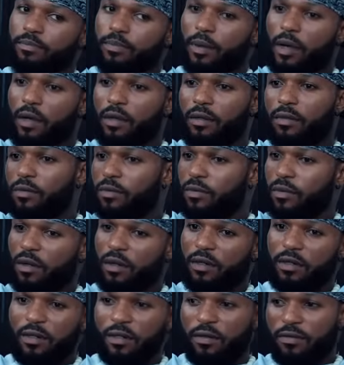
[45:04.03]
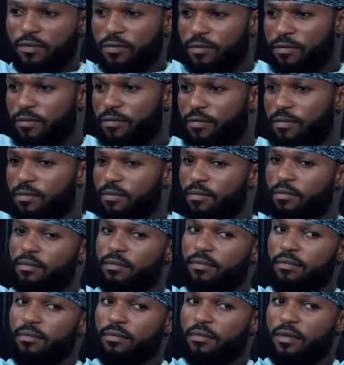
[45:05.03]
But what if
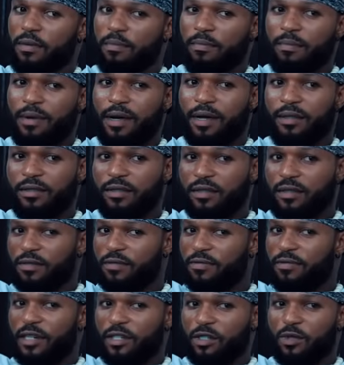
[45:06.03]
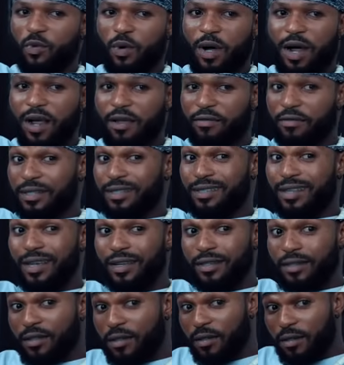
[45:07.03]
the man's first wife is
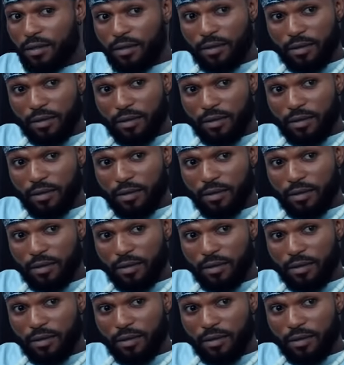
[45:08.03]
late?